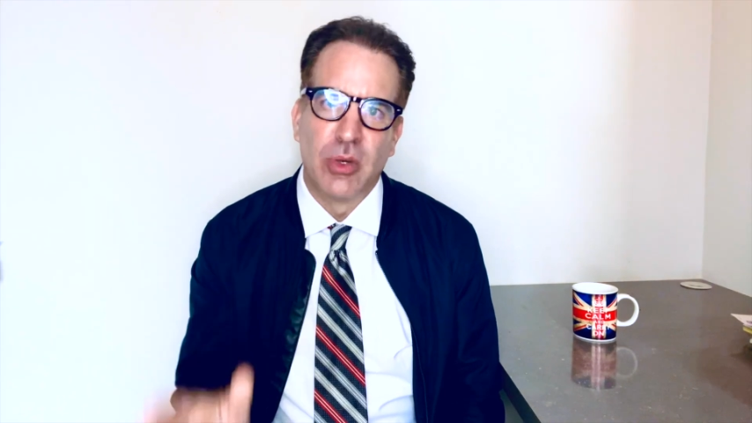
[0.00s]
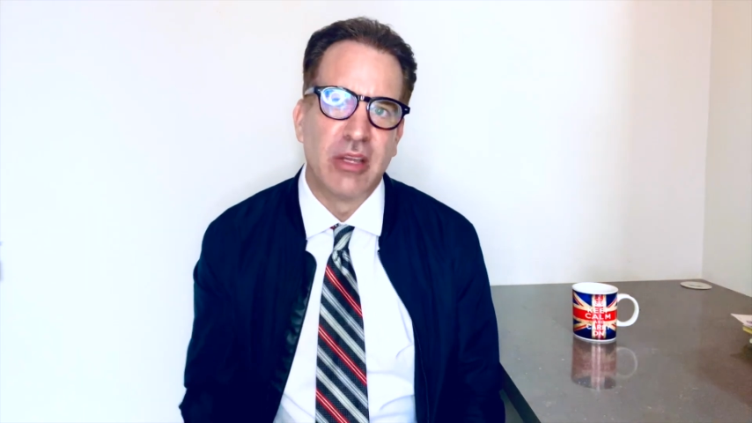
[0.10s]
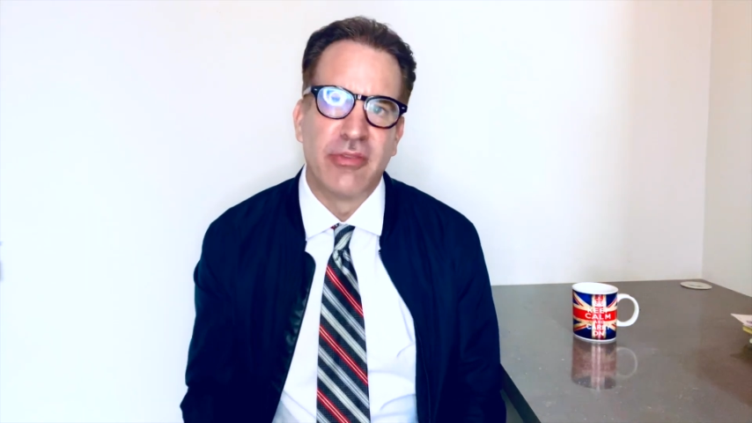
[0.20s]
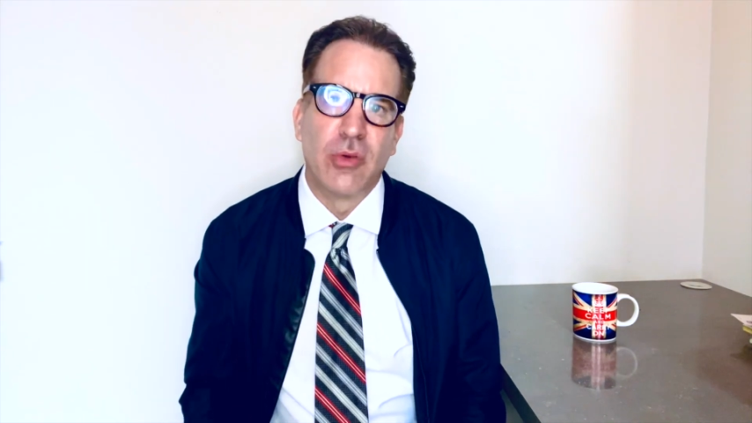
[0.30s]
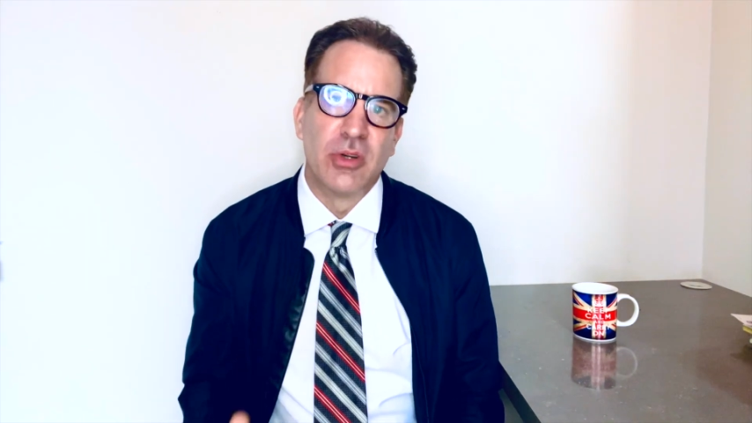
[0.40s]

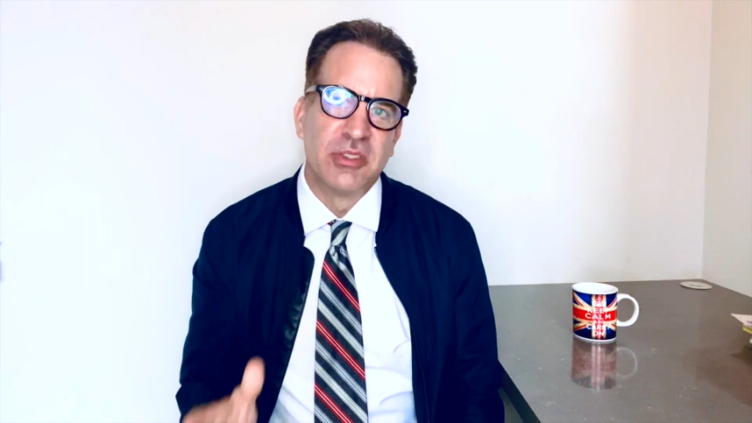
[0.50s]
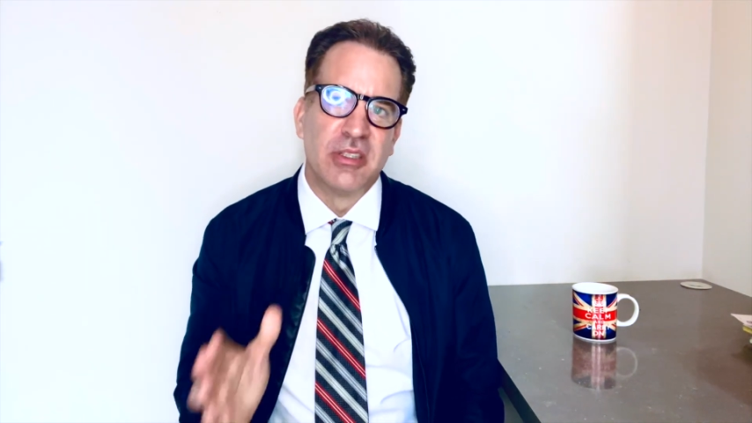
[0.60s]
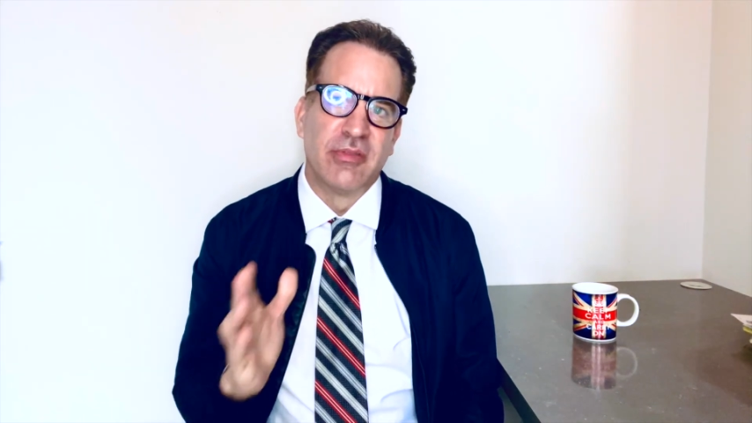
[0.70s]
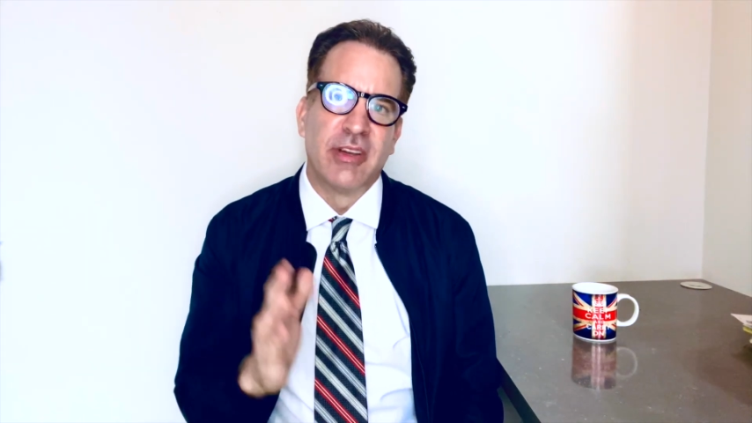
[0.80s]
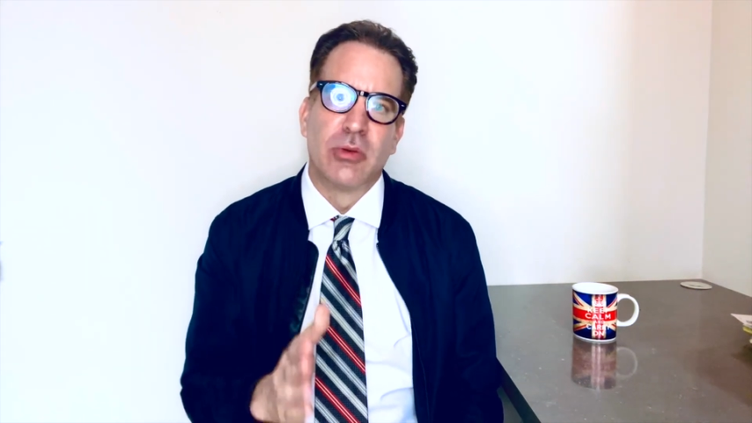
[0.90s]
Reinforcing
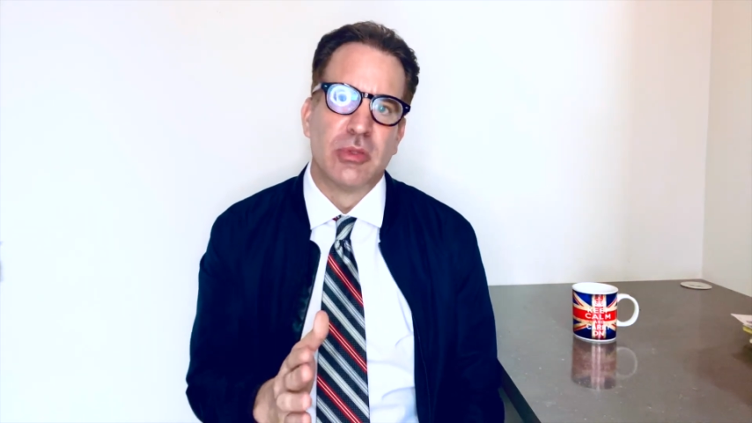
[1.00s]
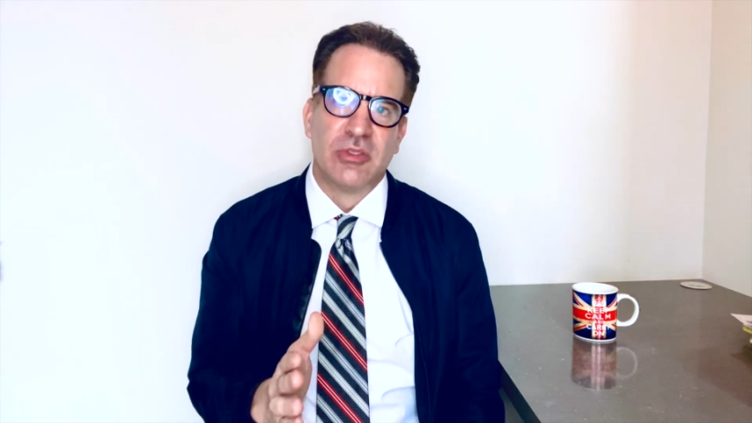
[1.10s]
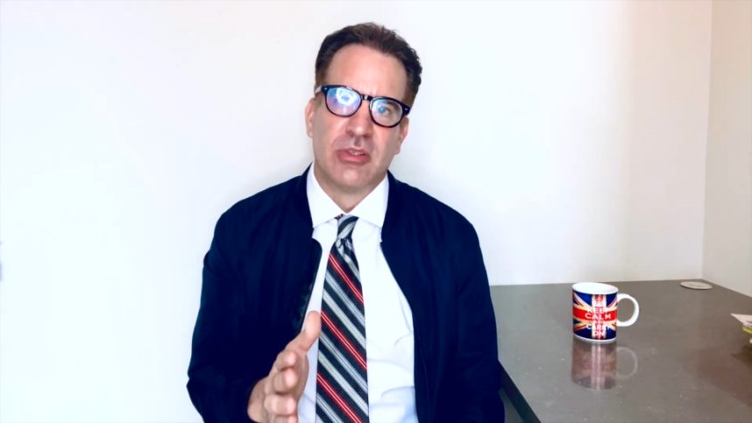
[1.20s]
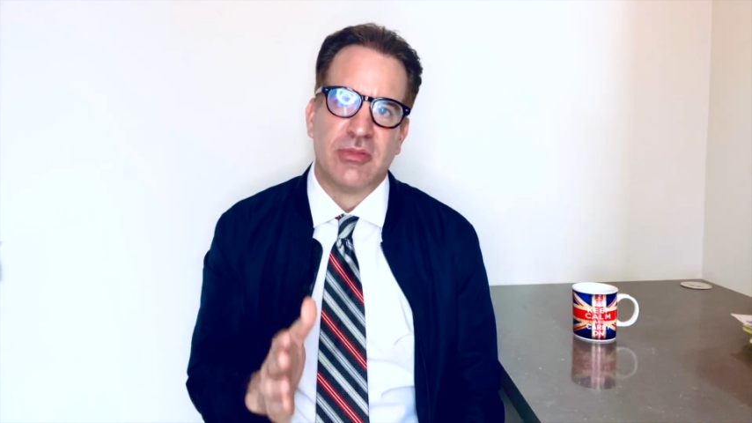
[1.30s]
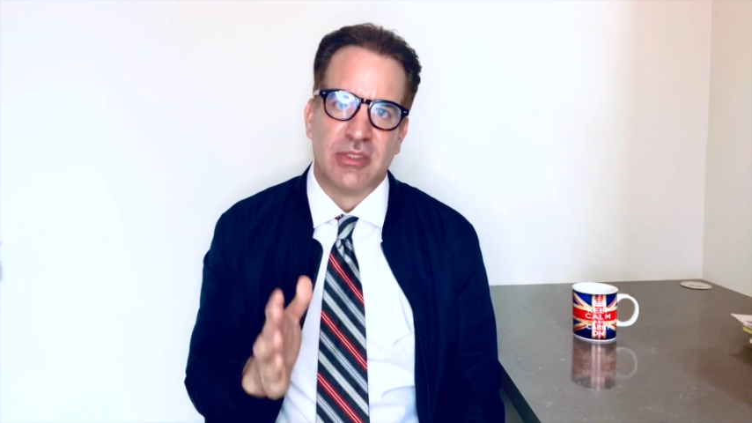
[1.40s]
the Federal
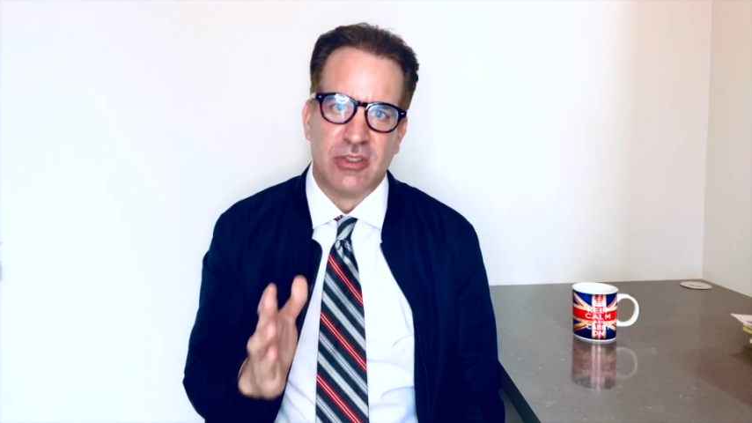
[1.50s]
Reserve's